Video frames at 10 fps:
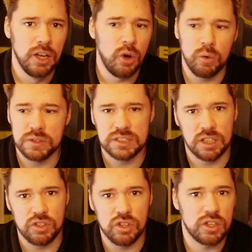all of a
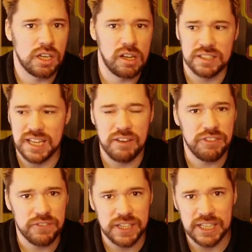sudden you're looking at like 10,
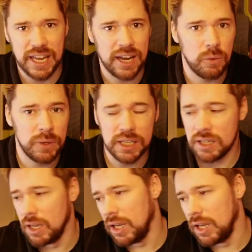15 k a week,